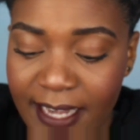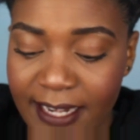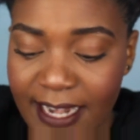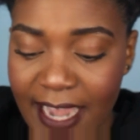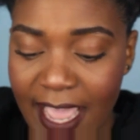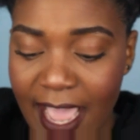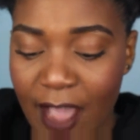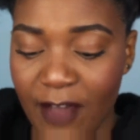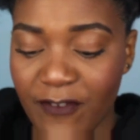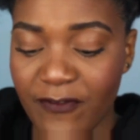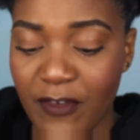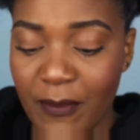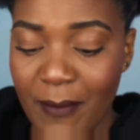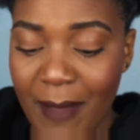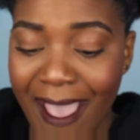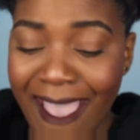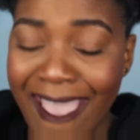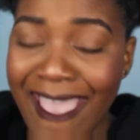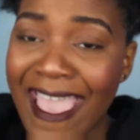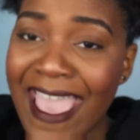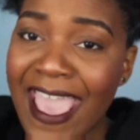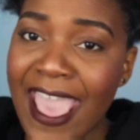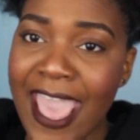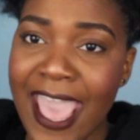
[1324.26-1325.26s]
Now for
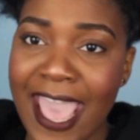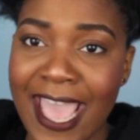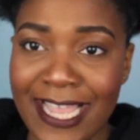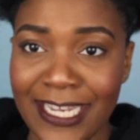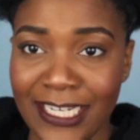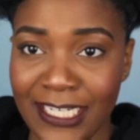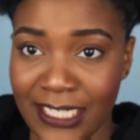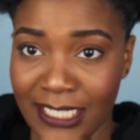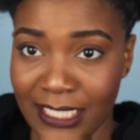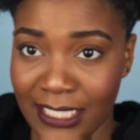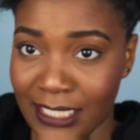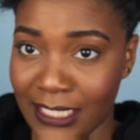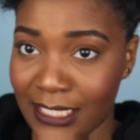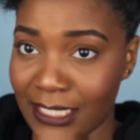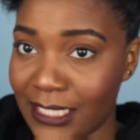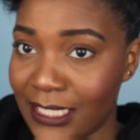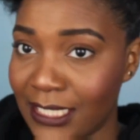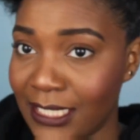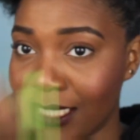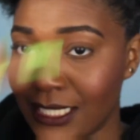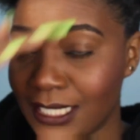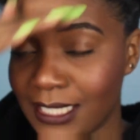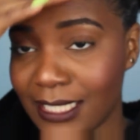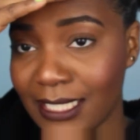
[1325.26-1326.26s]
my
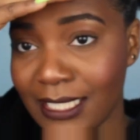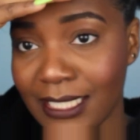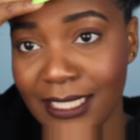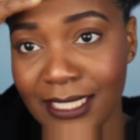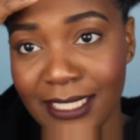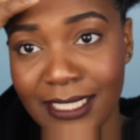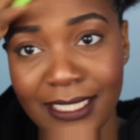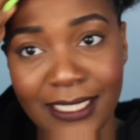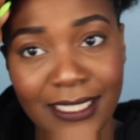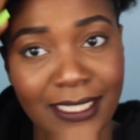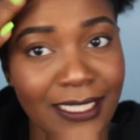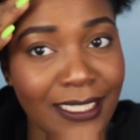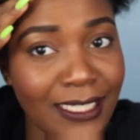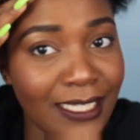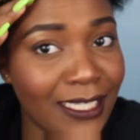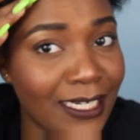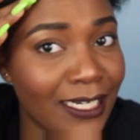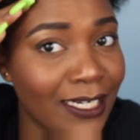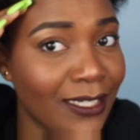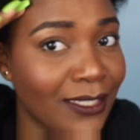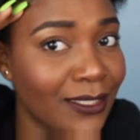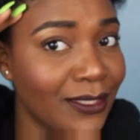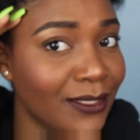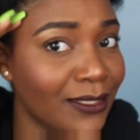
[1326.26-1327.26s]
edges, you
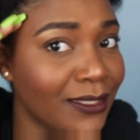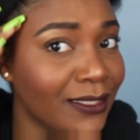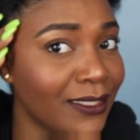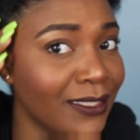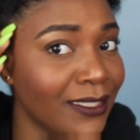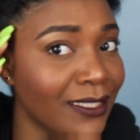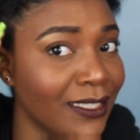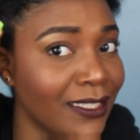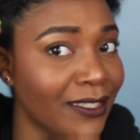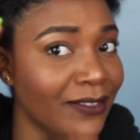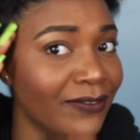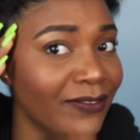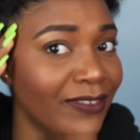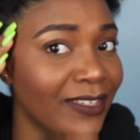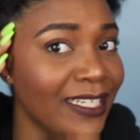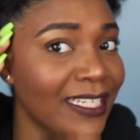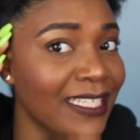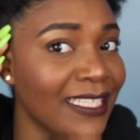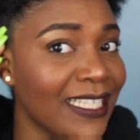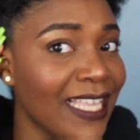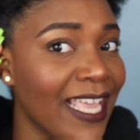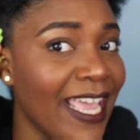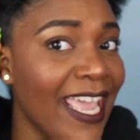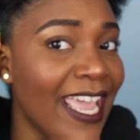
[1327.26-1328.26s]
know, for
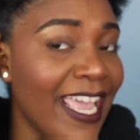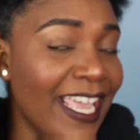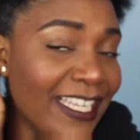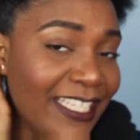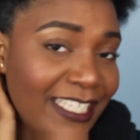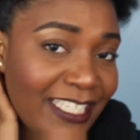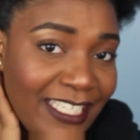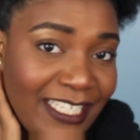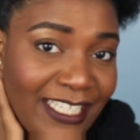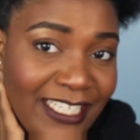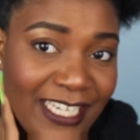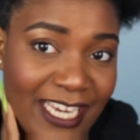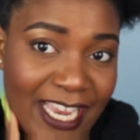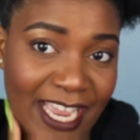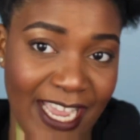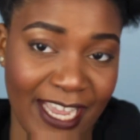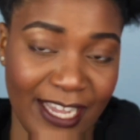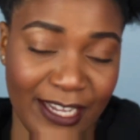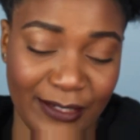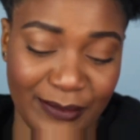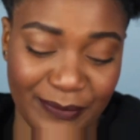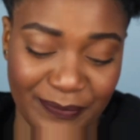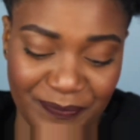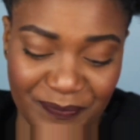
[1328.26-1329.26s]
these edges,
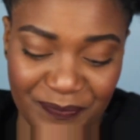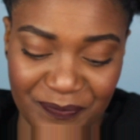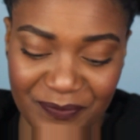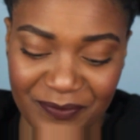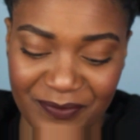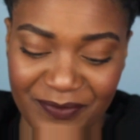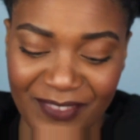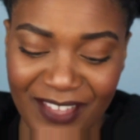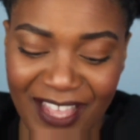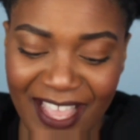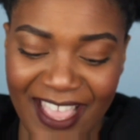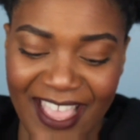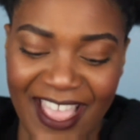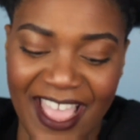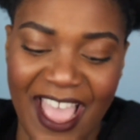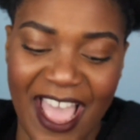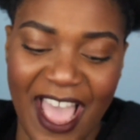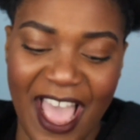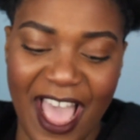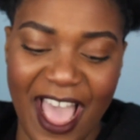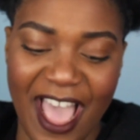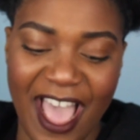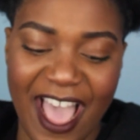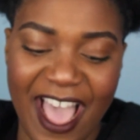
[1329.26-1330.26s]
child,
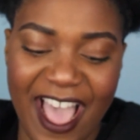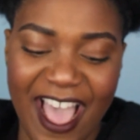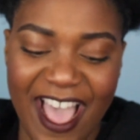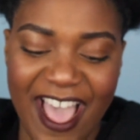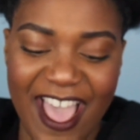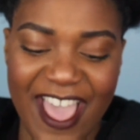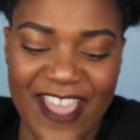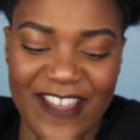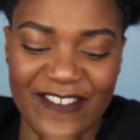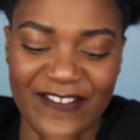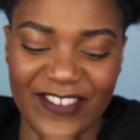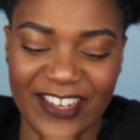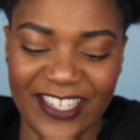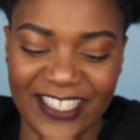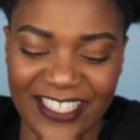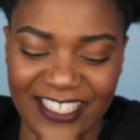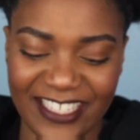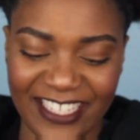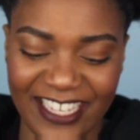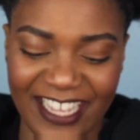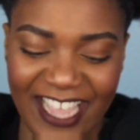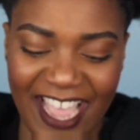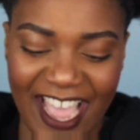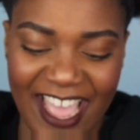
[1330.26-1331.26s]
I
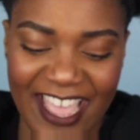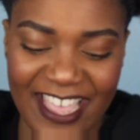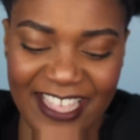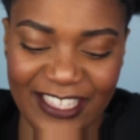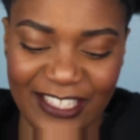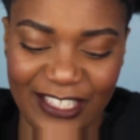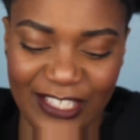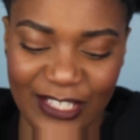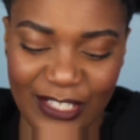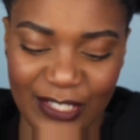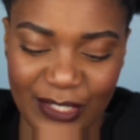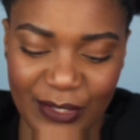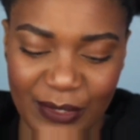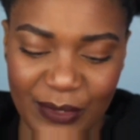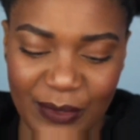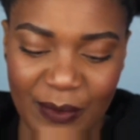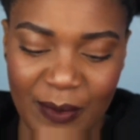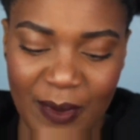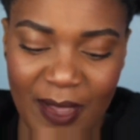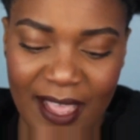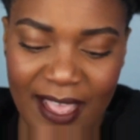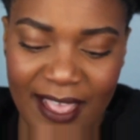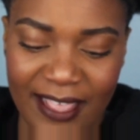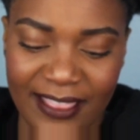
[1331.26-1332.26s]
recently got
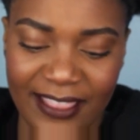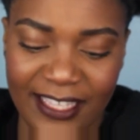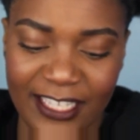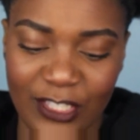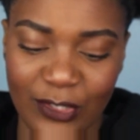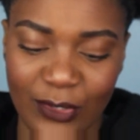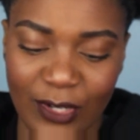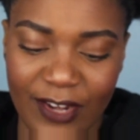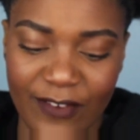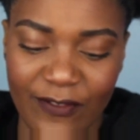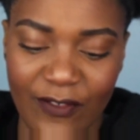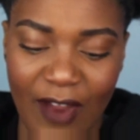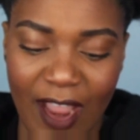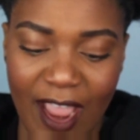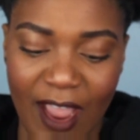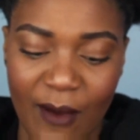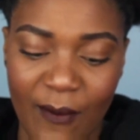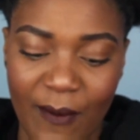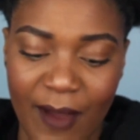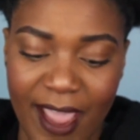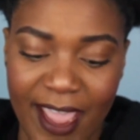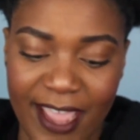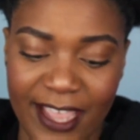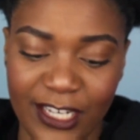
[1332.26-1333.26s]
into the
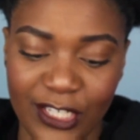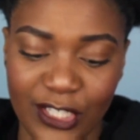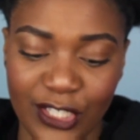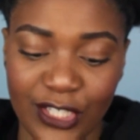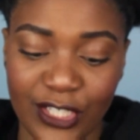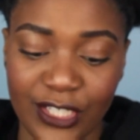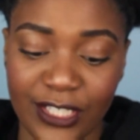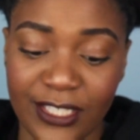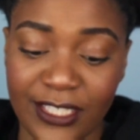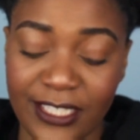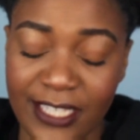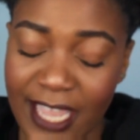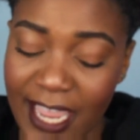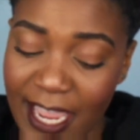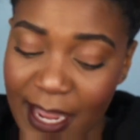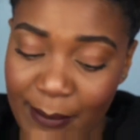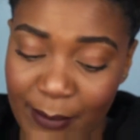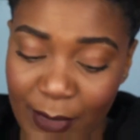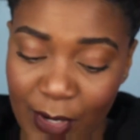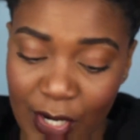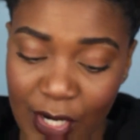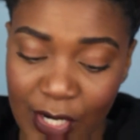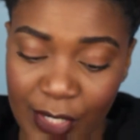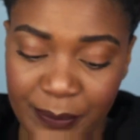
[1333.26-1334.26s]
24-hour edge
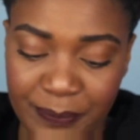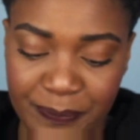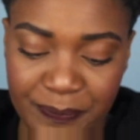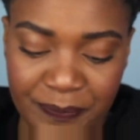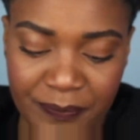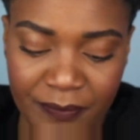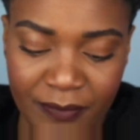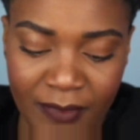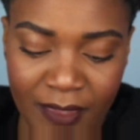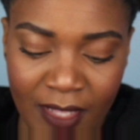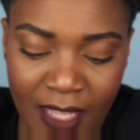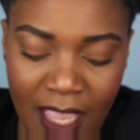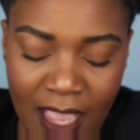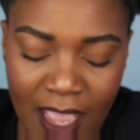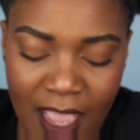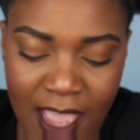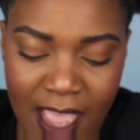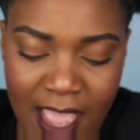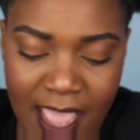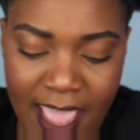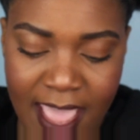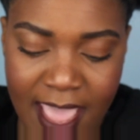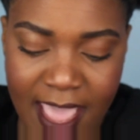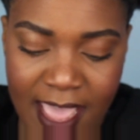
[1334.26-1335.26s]
tamer,
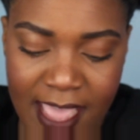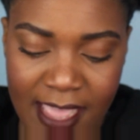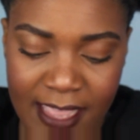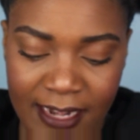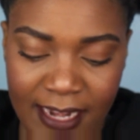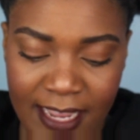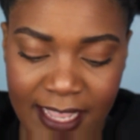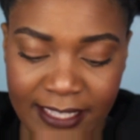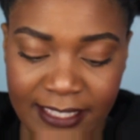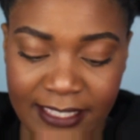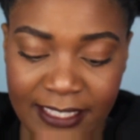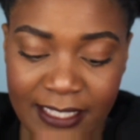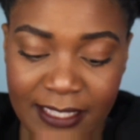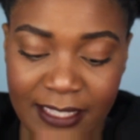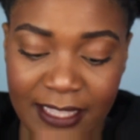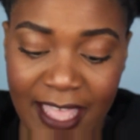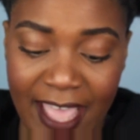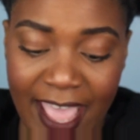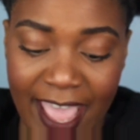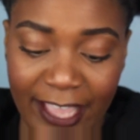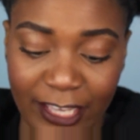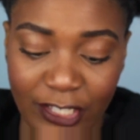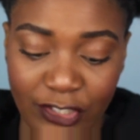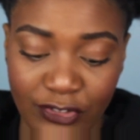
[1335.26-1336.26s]
and it's
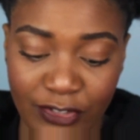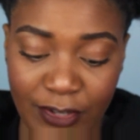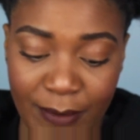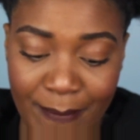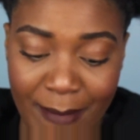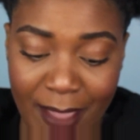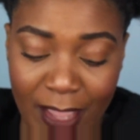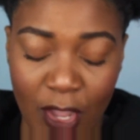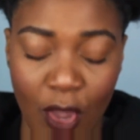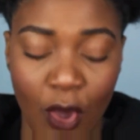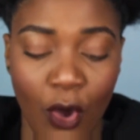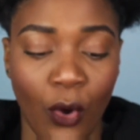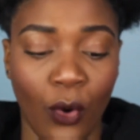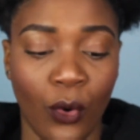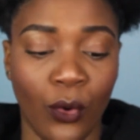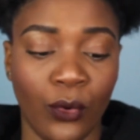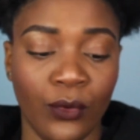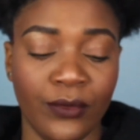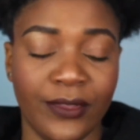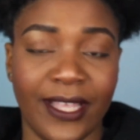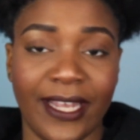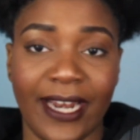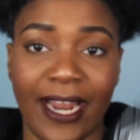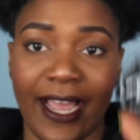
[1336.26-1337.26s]
the extra mega
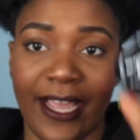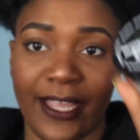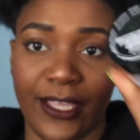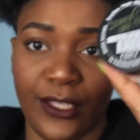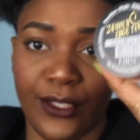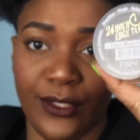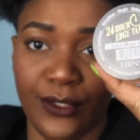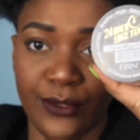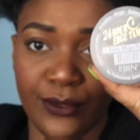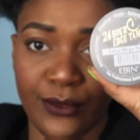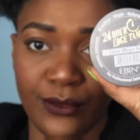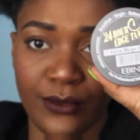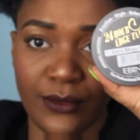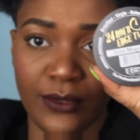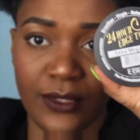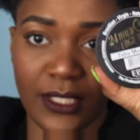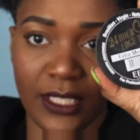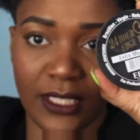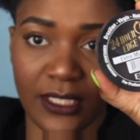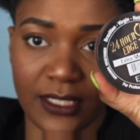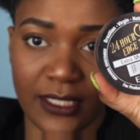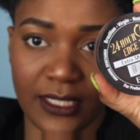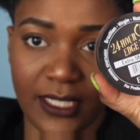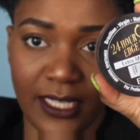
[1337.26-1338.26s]
hold that I use.
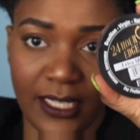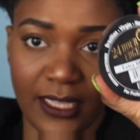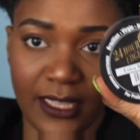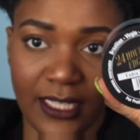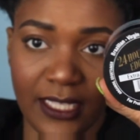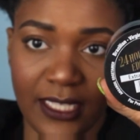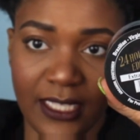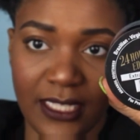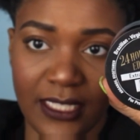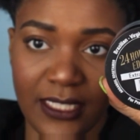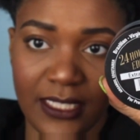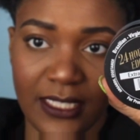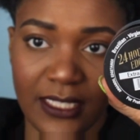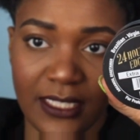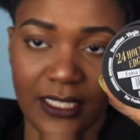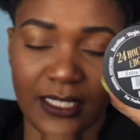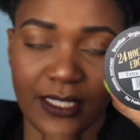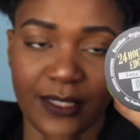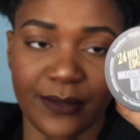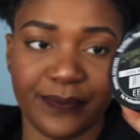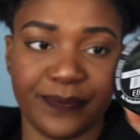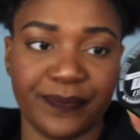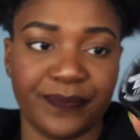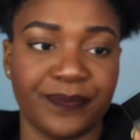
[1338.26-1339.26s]
It looks like
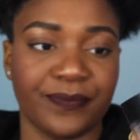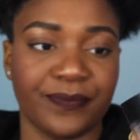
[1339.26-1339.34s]
this.